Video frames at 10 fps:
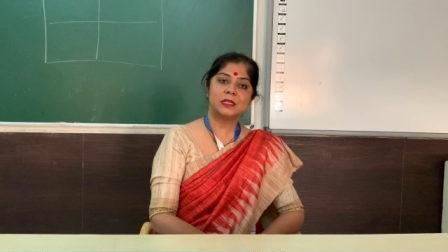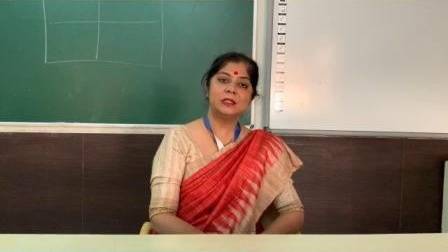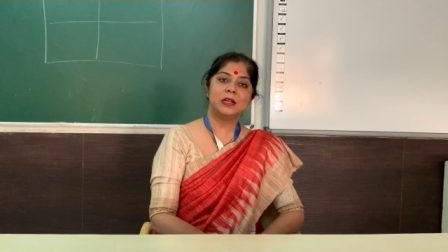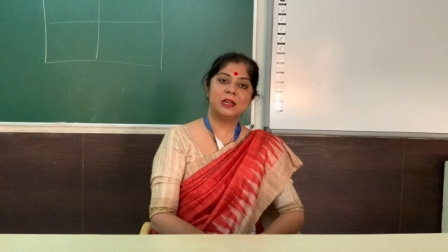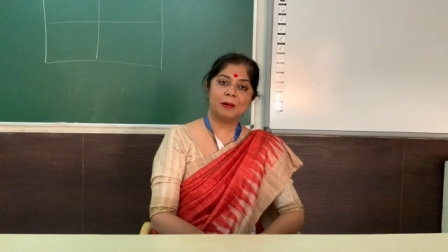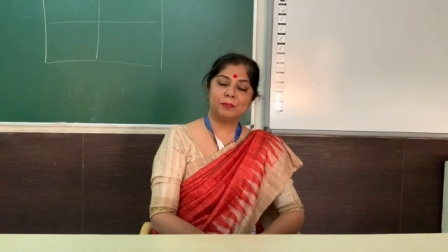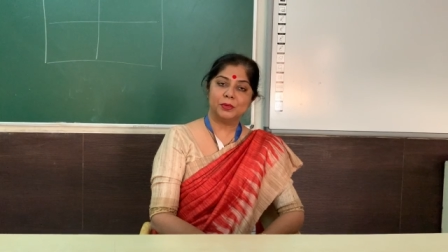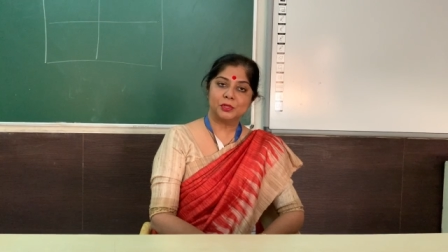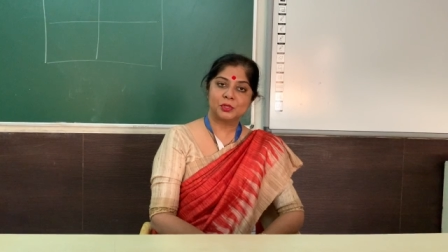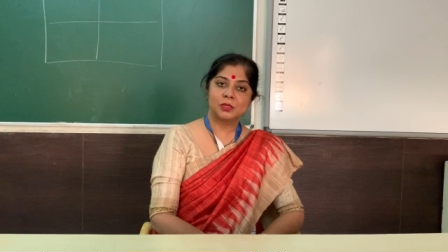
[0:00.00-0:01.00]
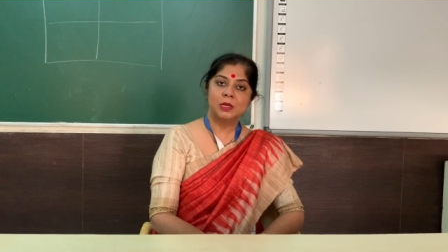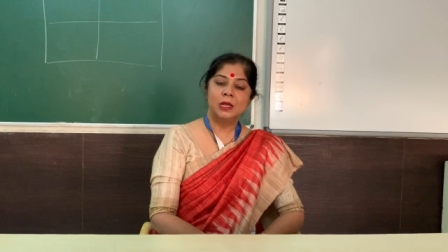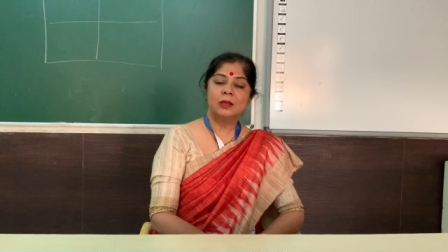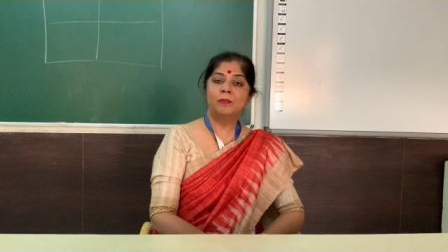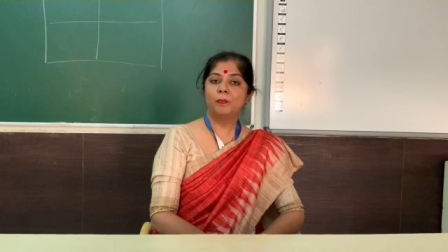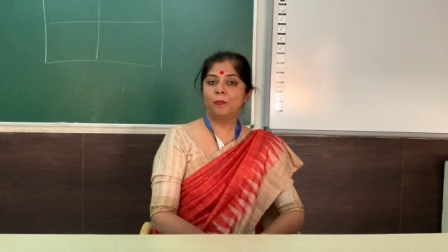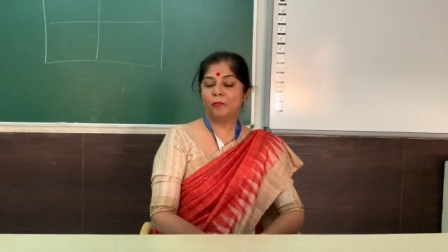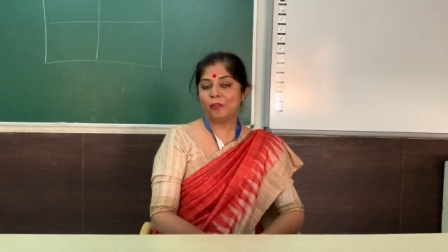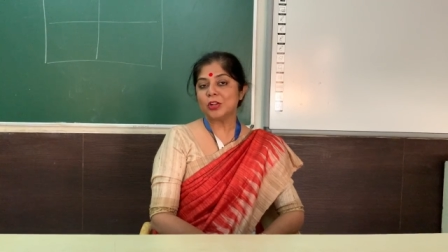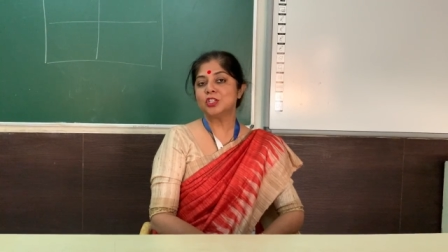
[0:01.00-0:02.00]
in numbers.
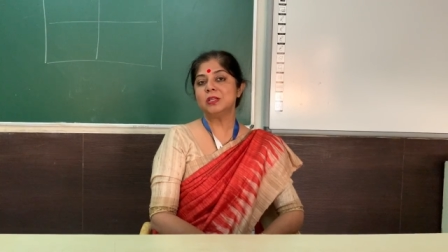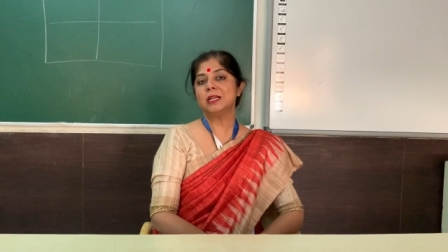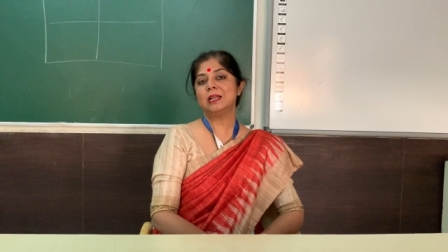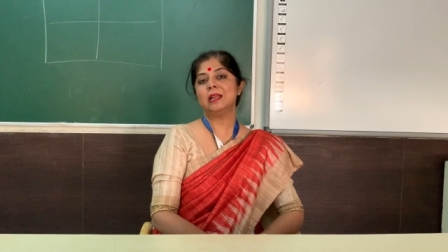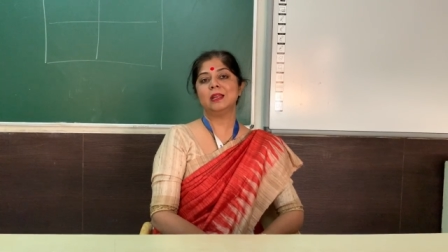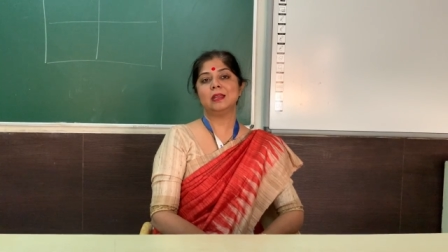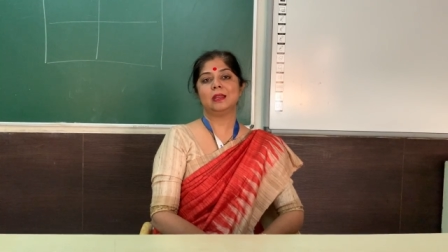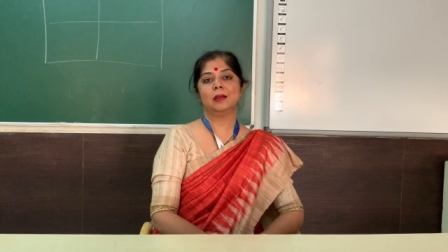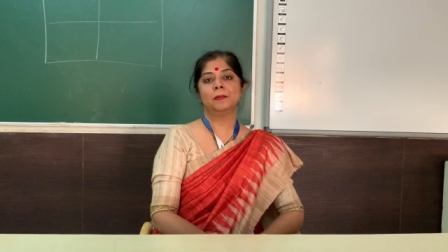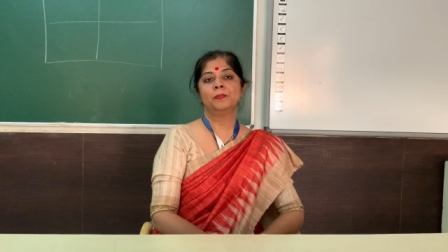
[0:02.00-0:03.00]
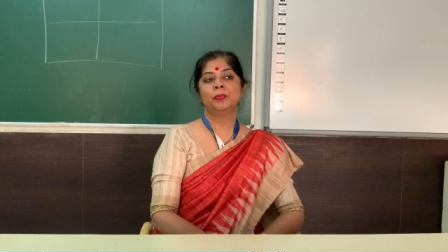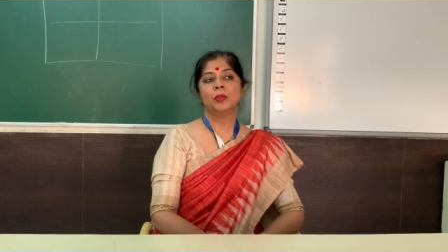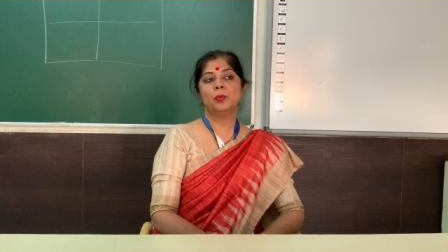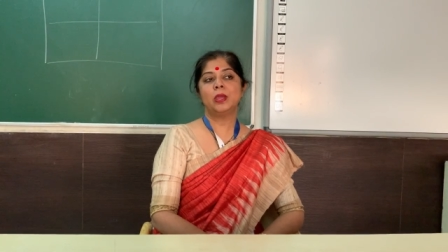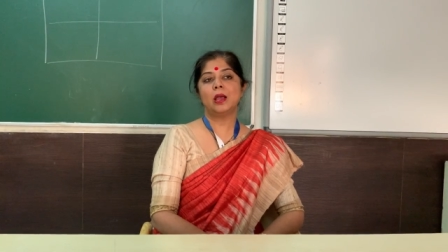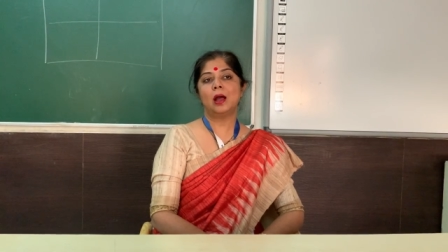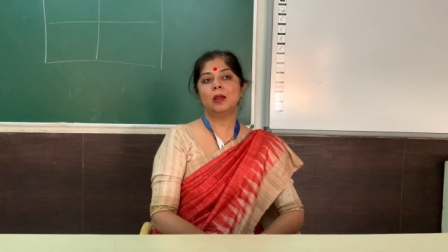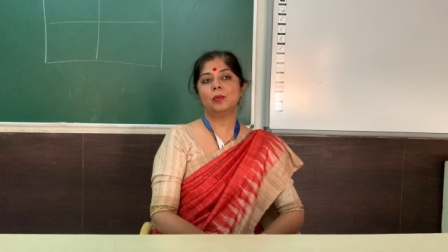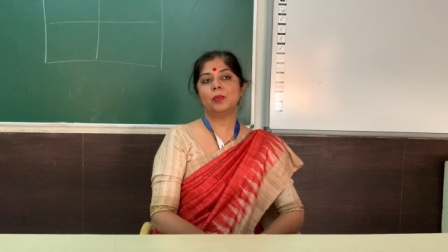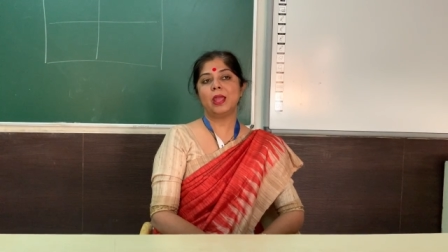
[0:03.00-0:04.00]
Fortunately in India, we
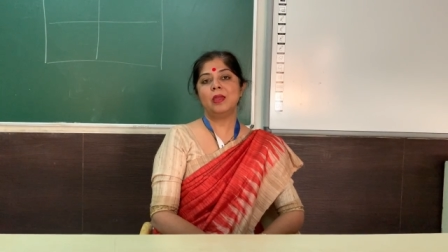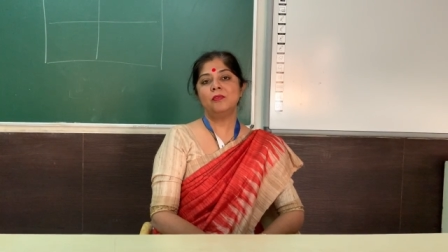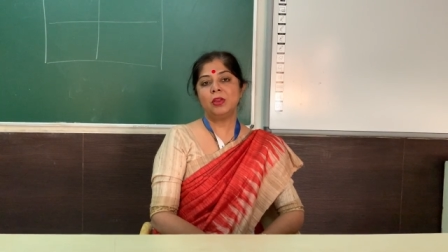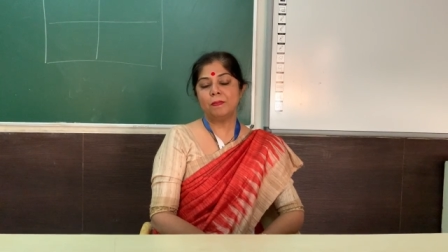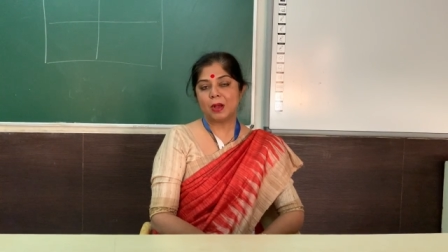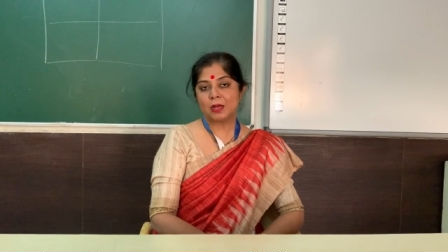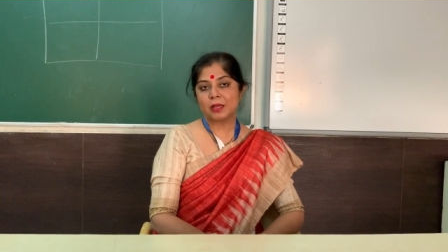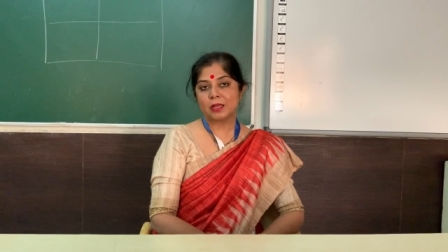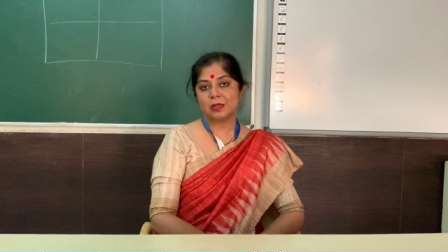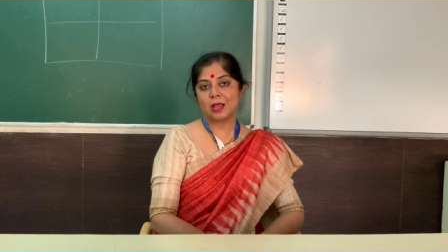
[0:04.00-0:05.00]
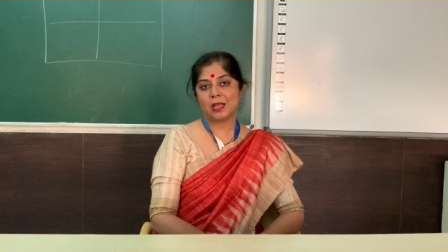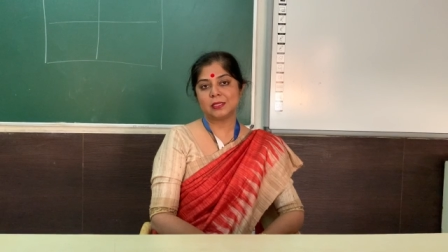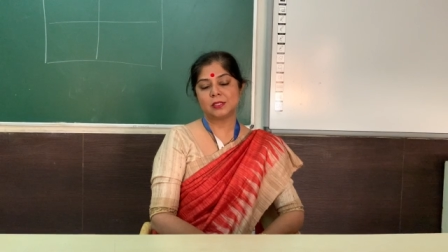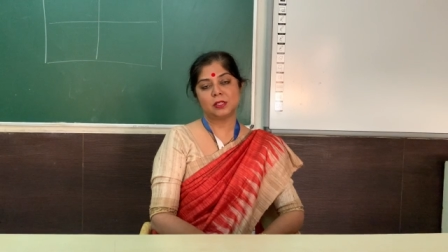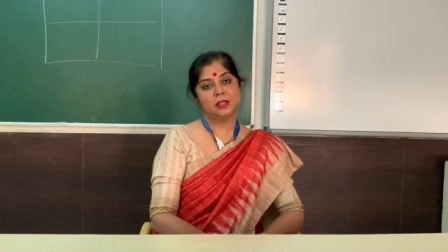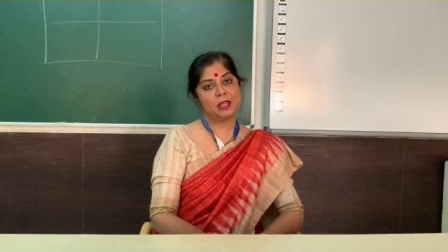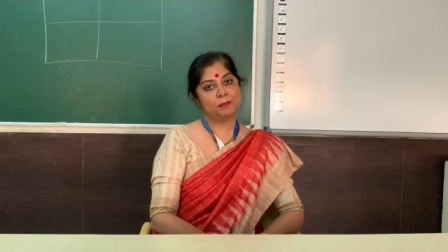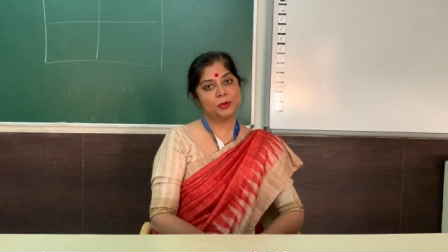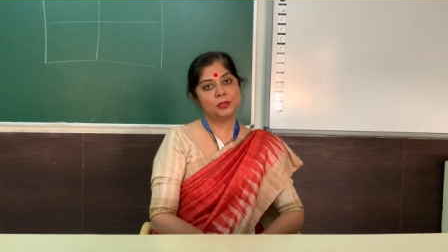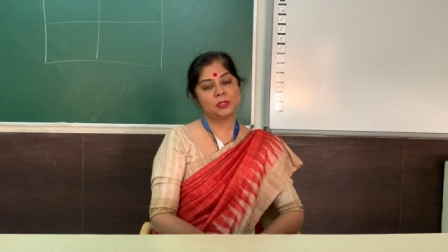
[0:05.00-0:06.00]
are, every market has
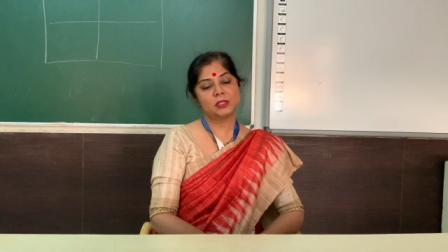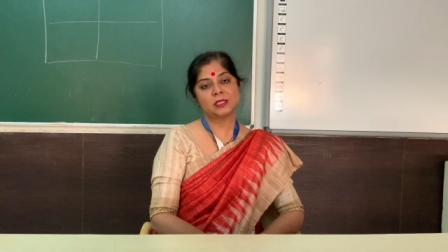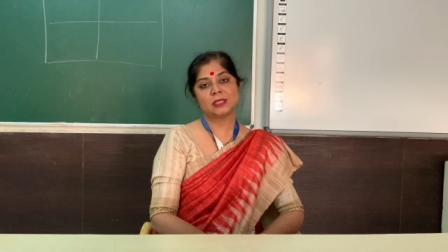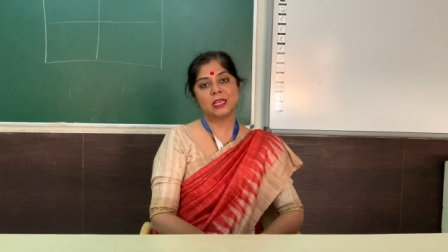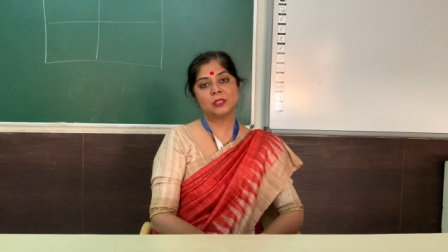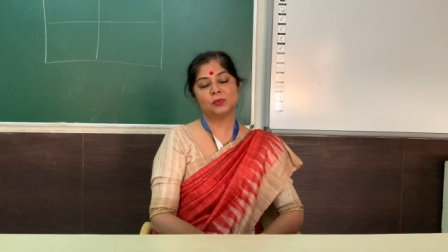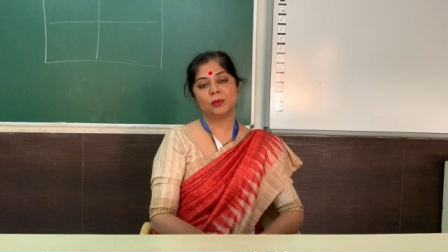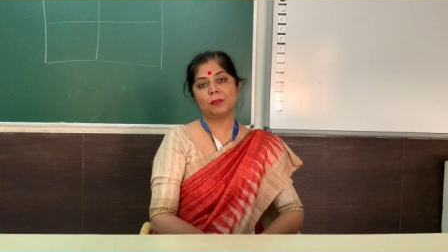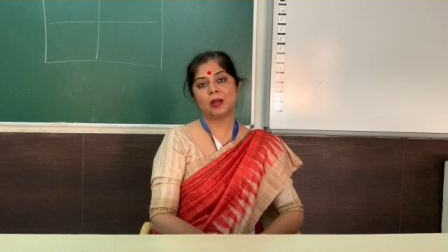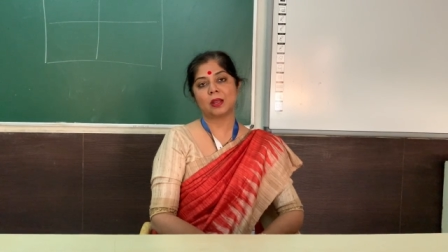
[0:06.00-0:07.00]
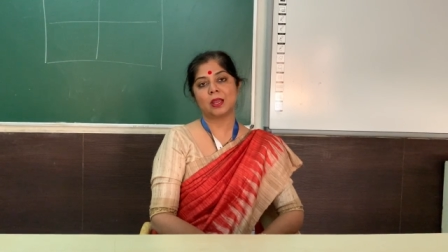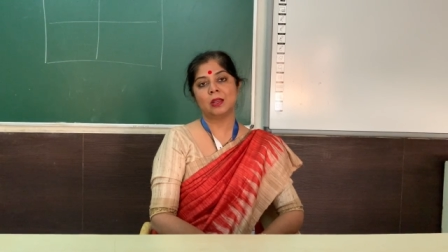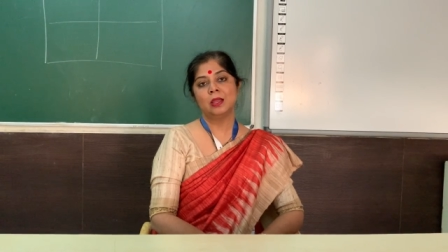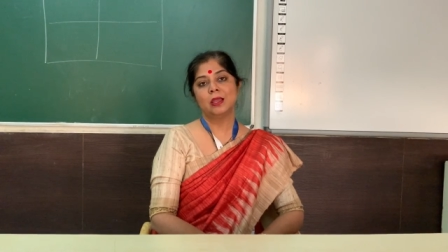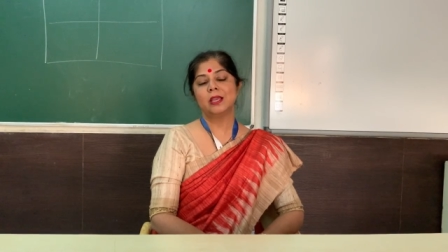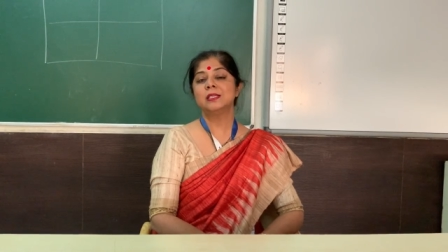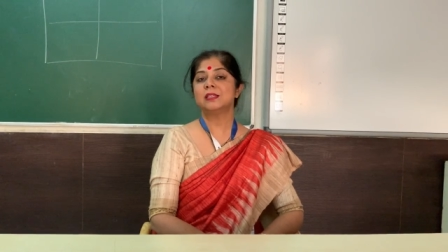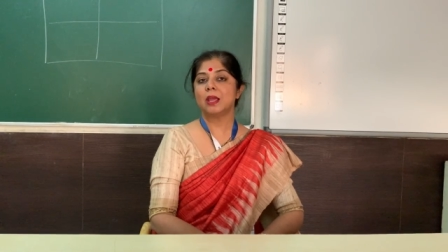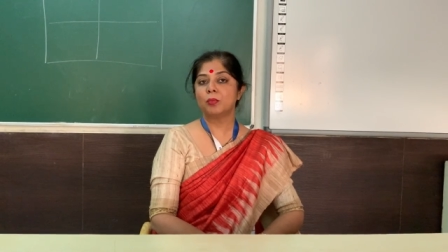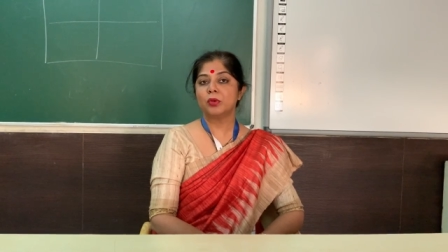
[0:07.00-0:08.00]
numbers, the size of the market
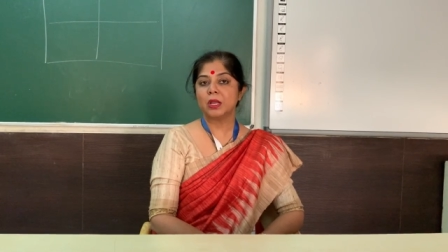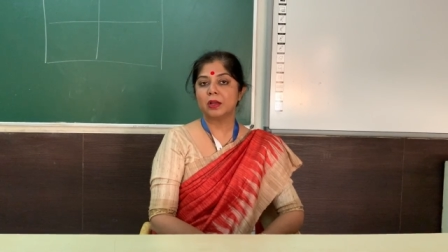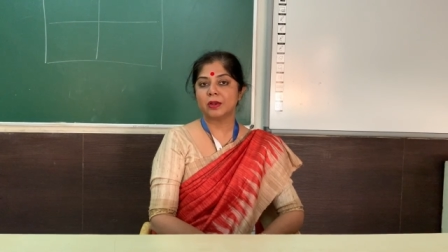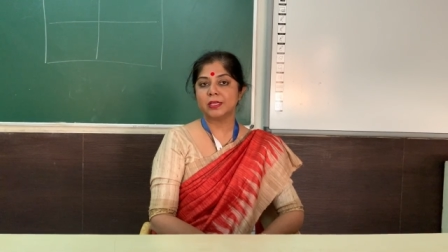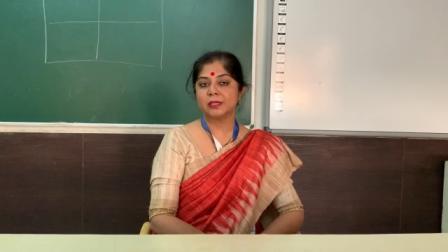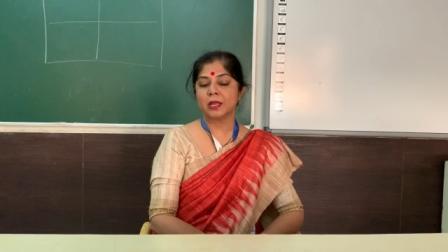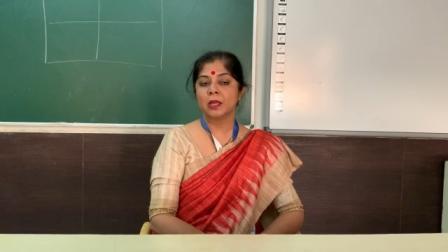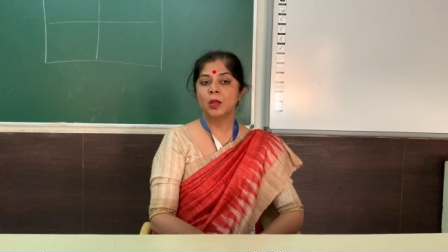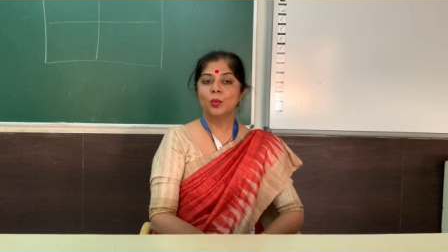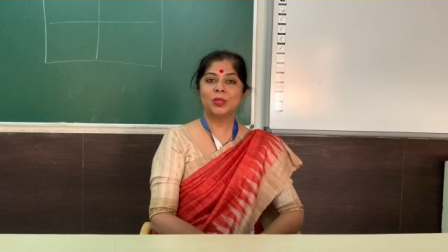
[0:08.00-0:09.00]
is ever increasing.